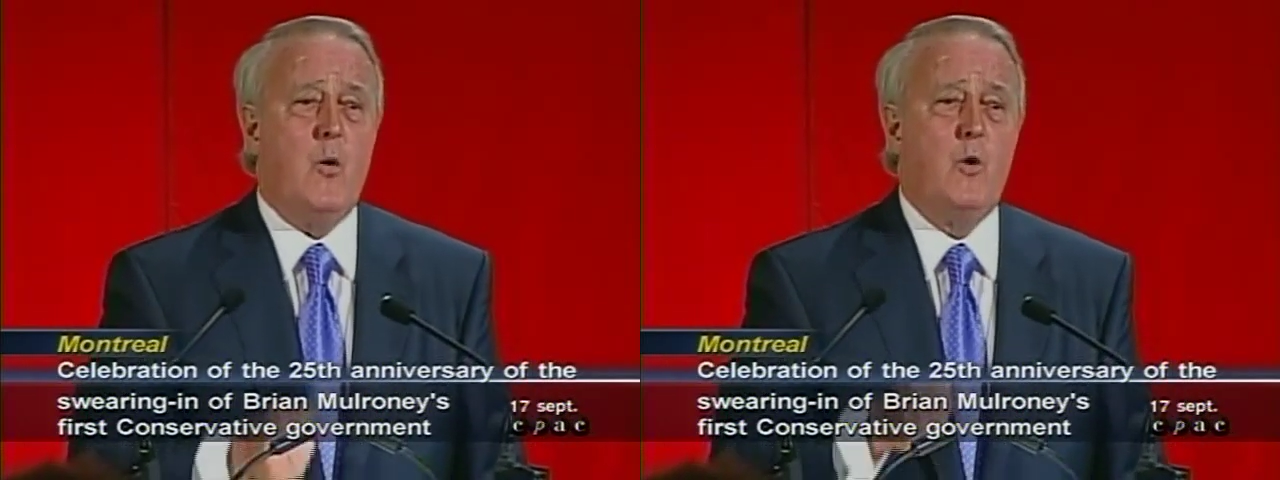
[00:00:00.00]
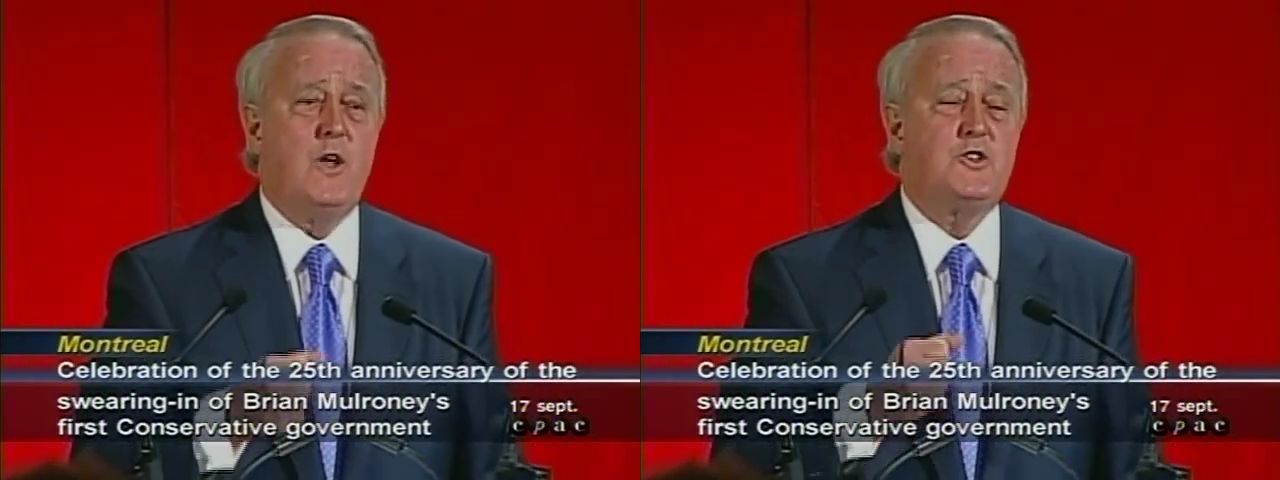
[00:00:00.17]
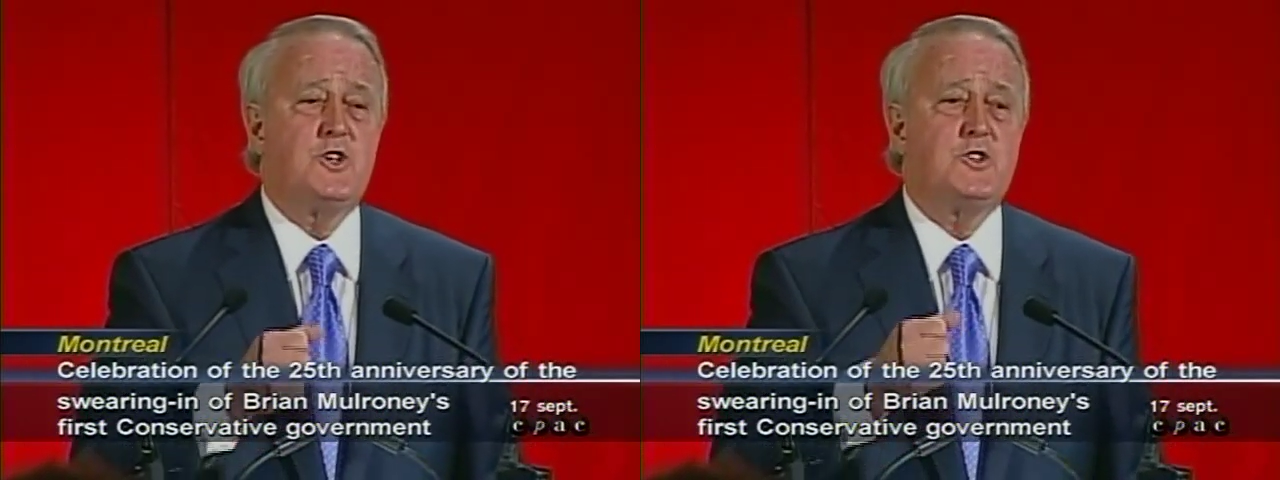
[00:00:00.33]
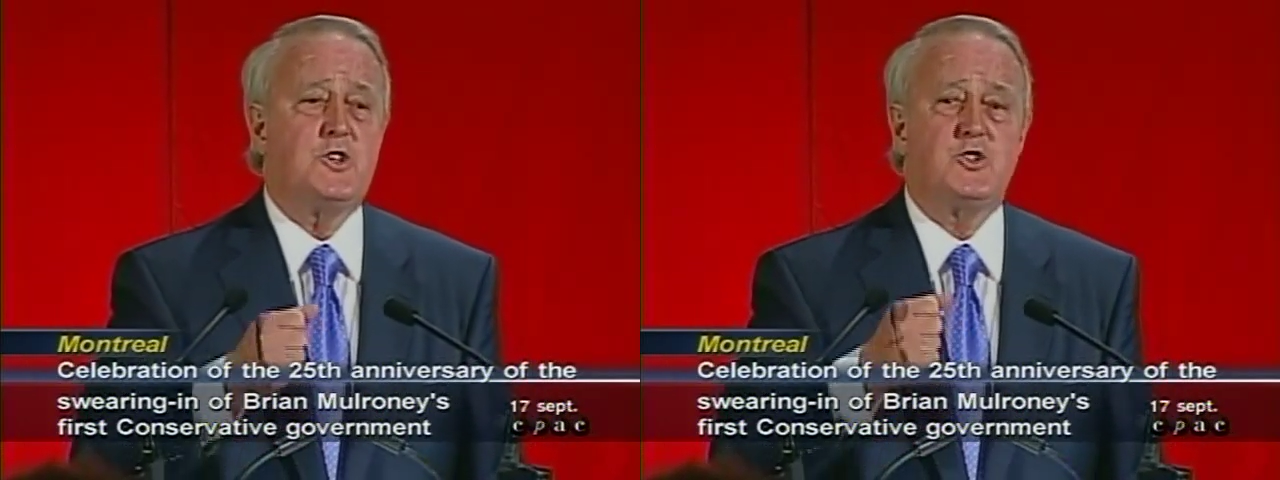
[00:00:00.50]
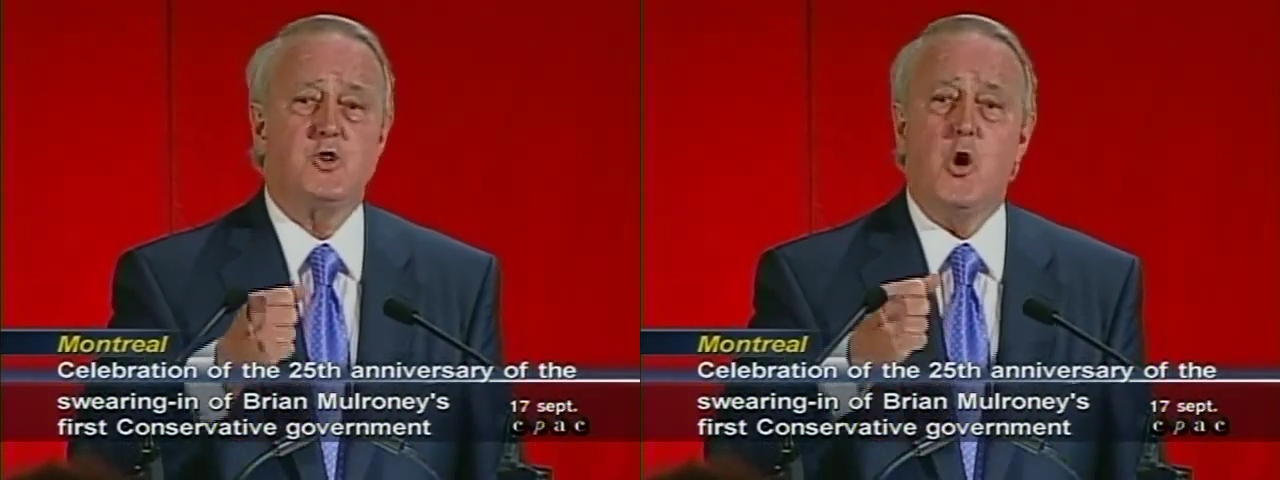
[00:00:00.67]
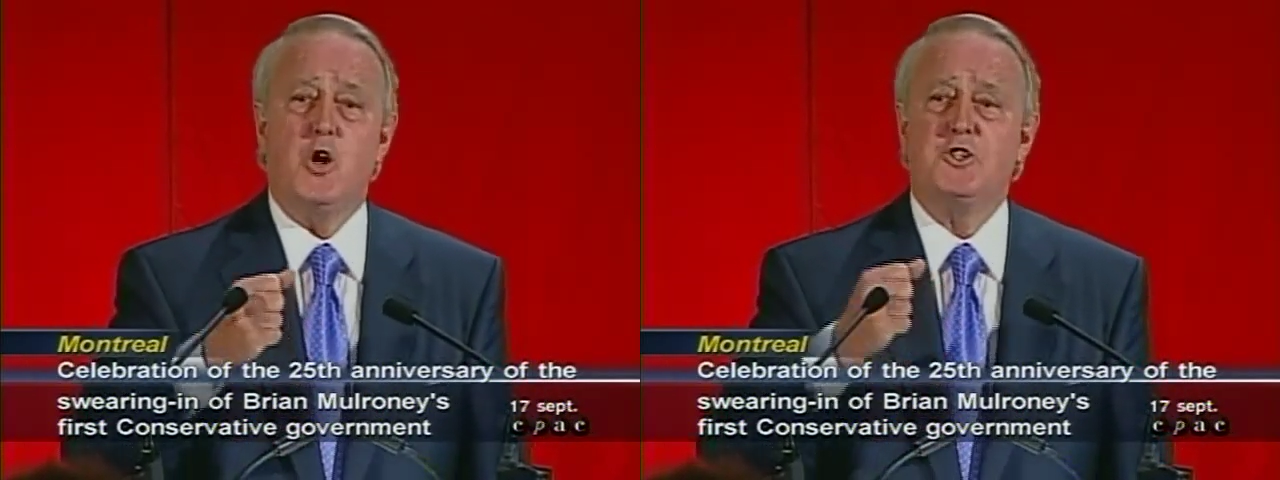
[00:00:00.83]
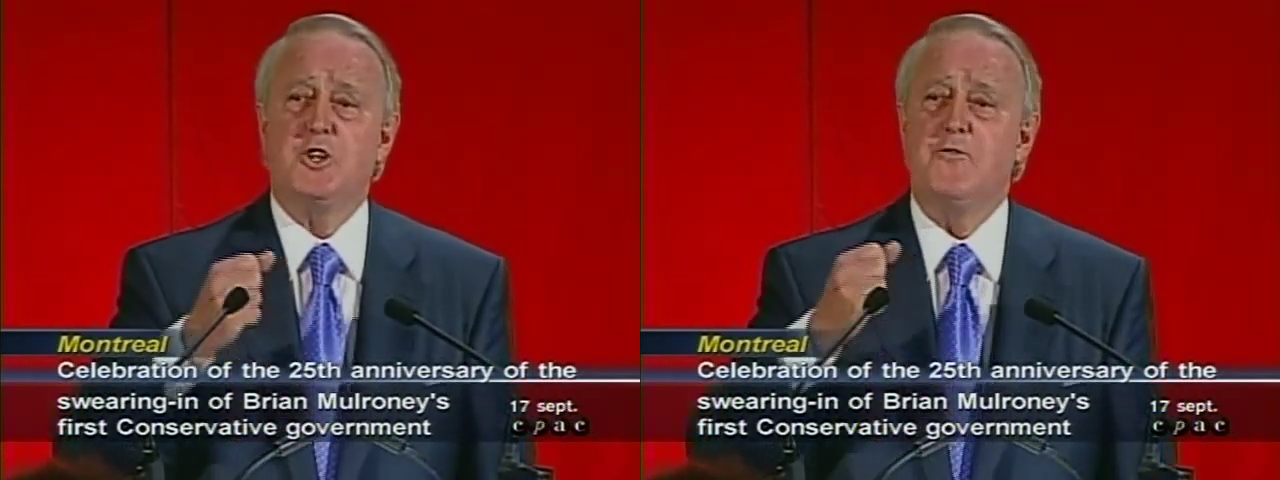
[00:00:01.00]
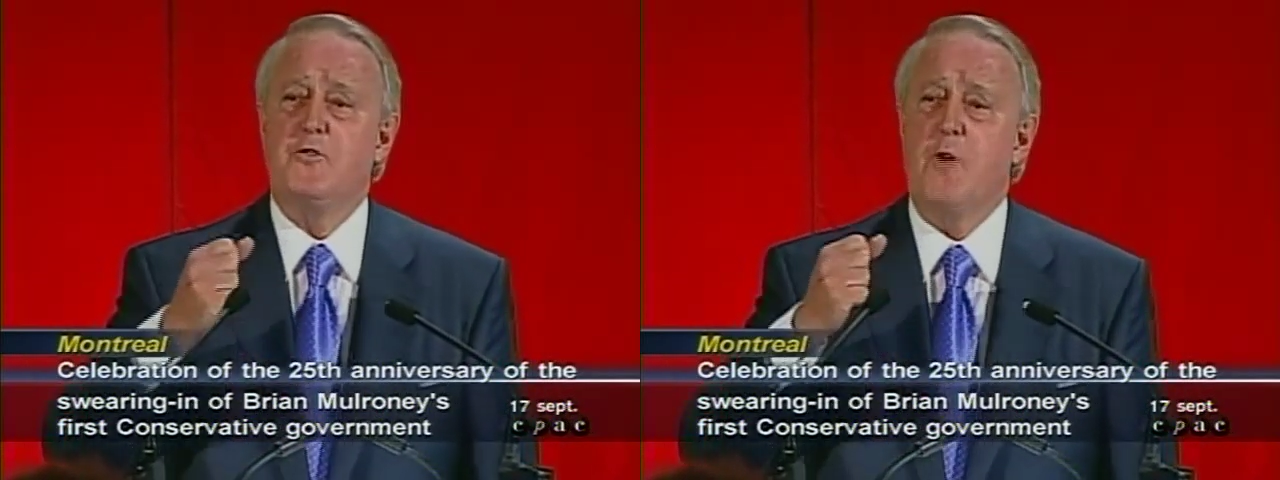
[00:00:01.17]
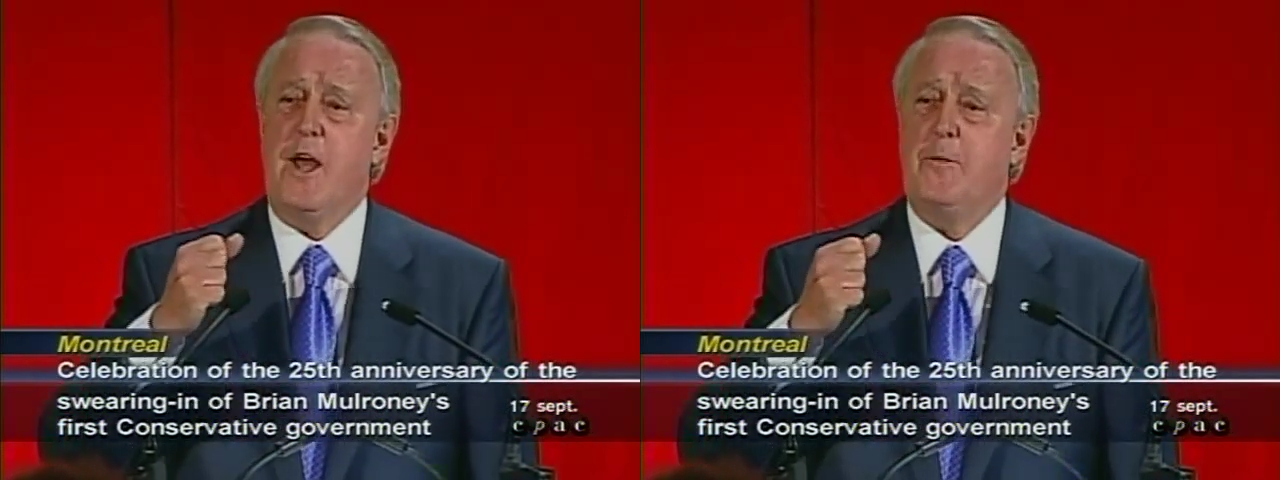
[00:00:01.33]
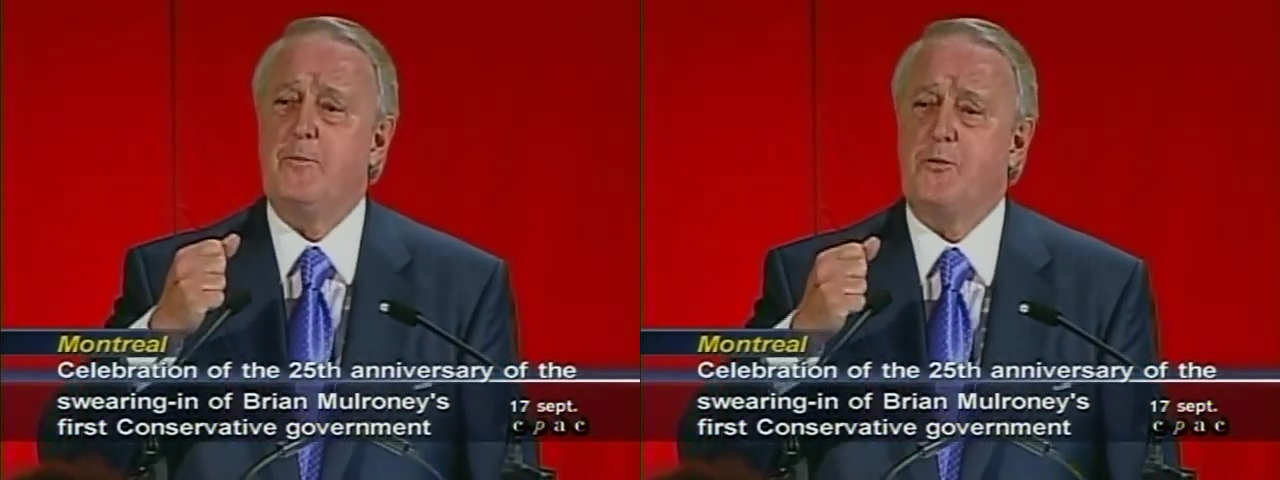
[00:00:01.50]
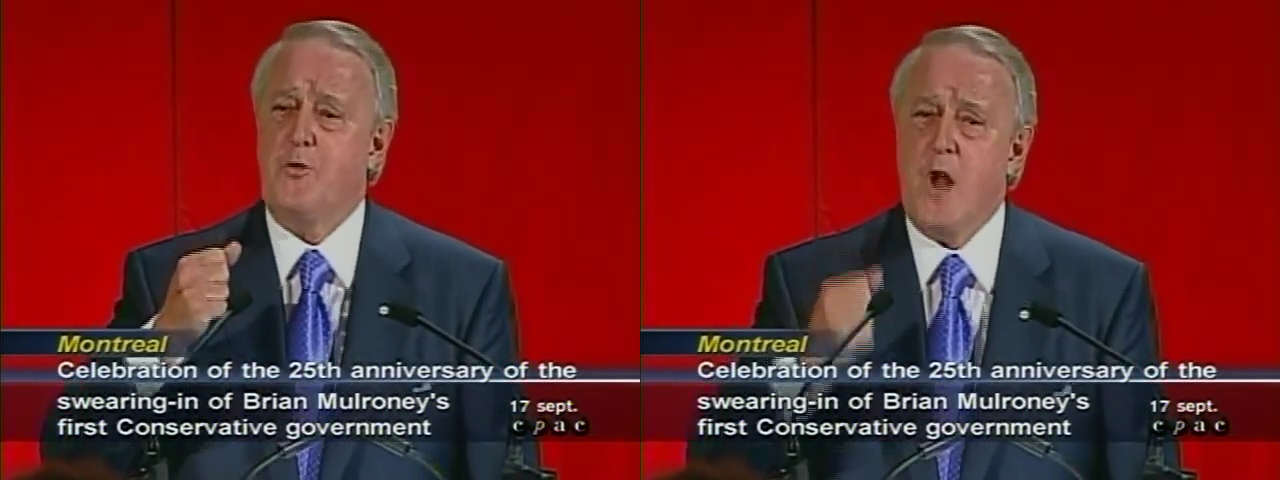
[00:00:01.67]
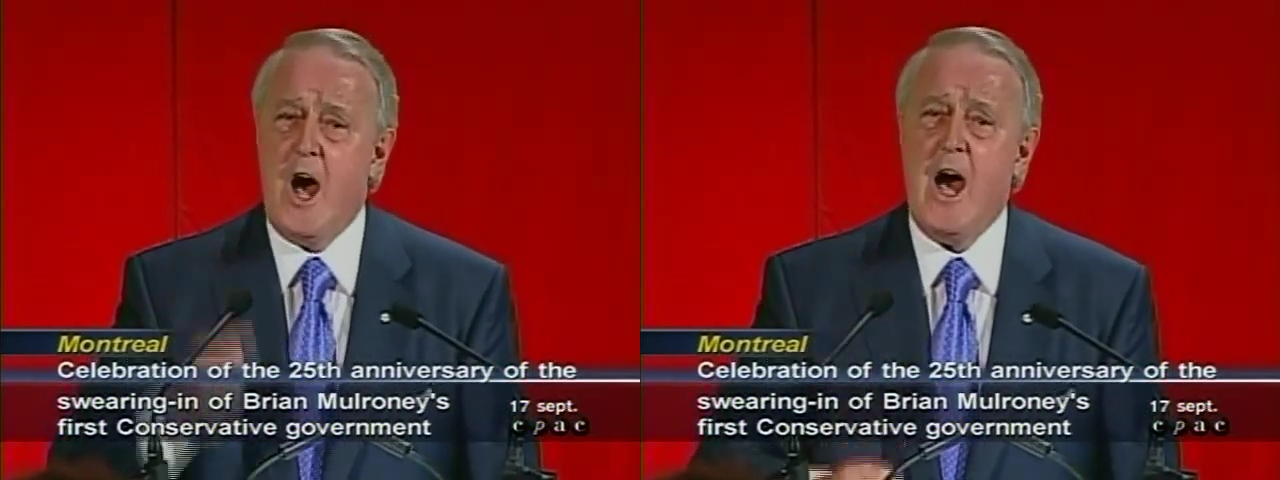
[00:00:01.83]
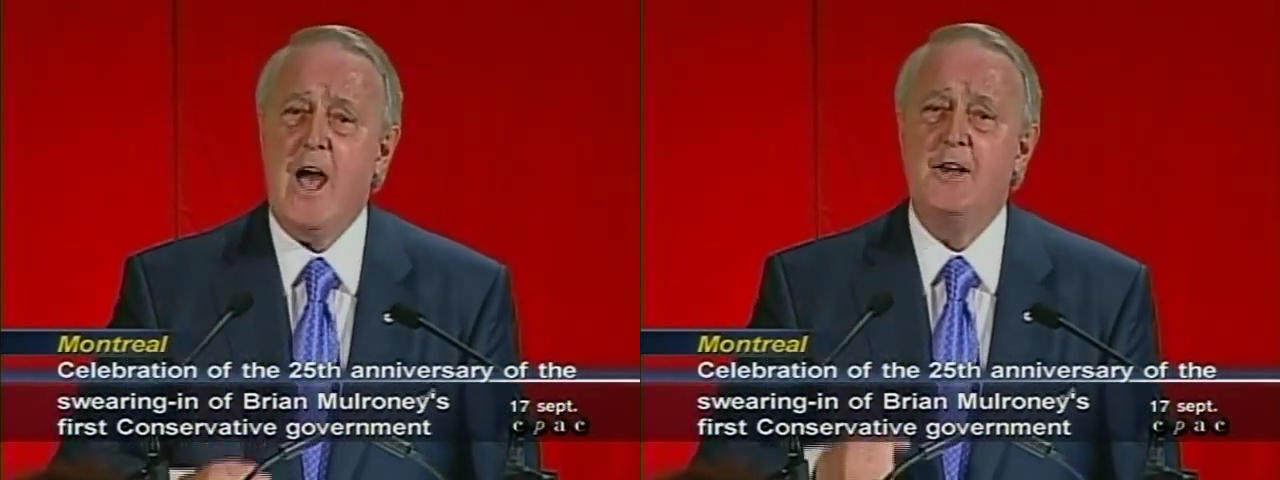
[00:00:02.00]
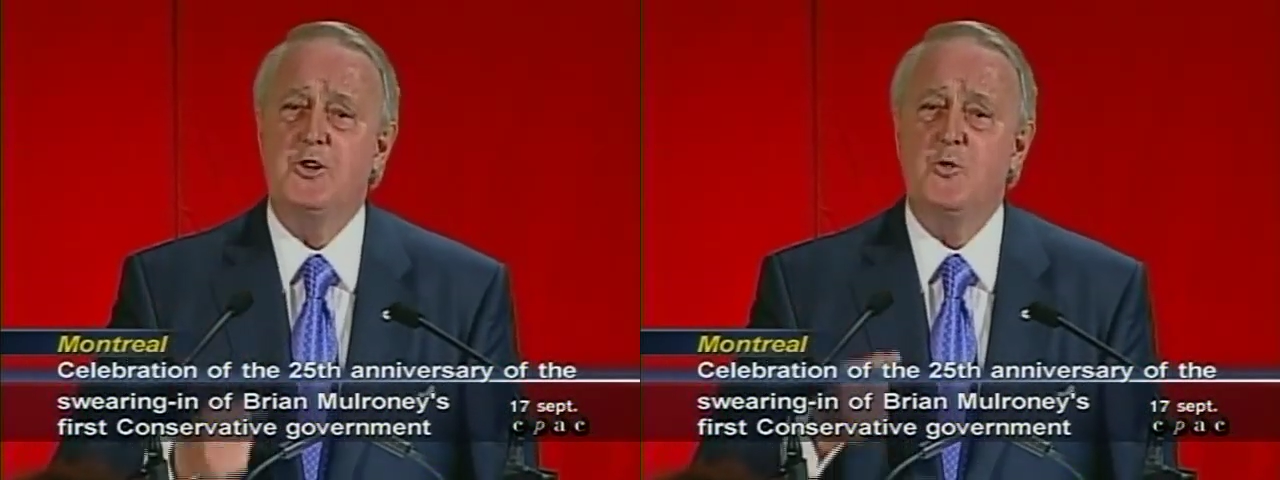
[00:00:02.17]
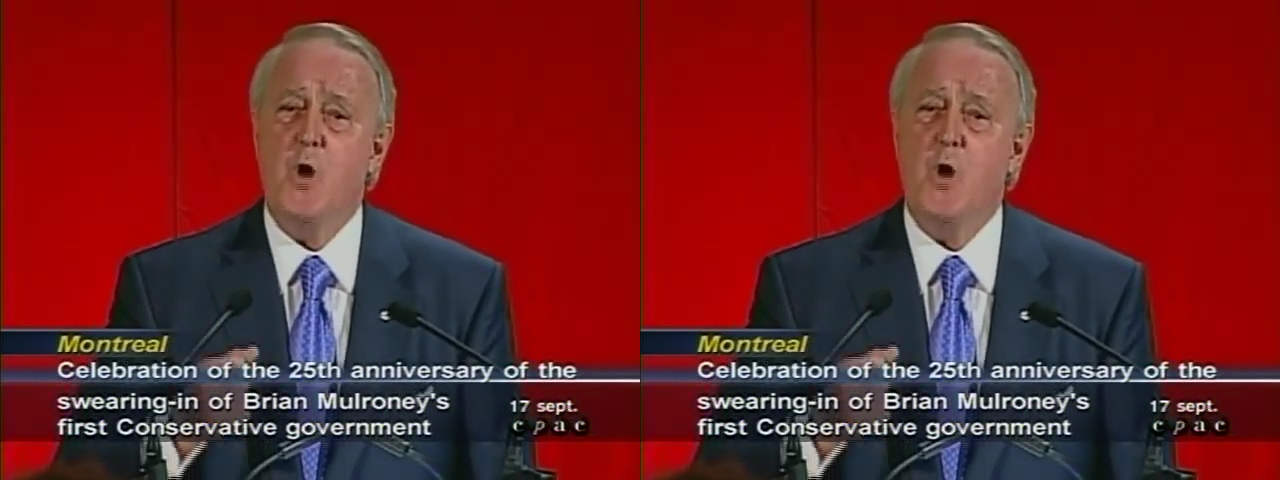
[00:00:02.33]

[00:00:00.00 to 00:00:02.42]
which is a source of great pride